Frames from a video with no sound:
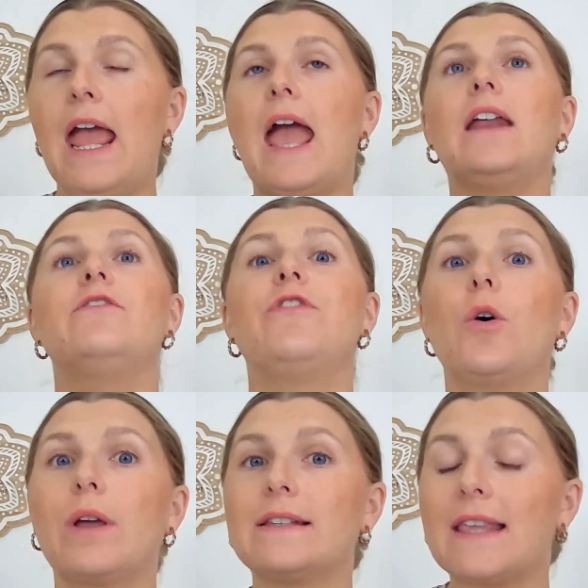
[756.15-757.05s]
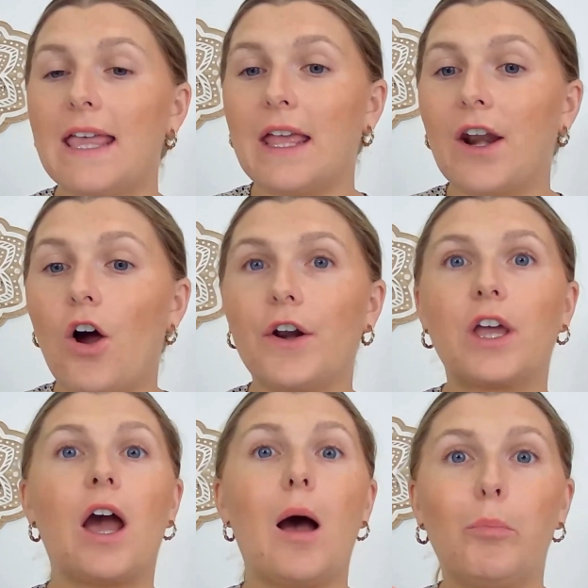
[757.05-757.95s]
and focus in on a
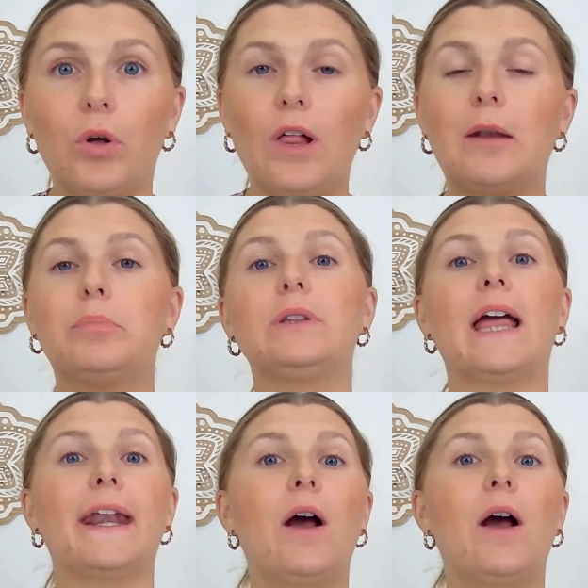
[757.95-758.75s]
couple and plan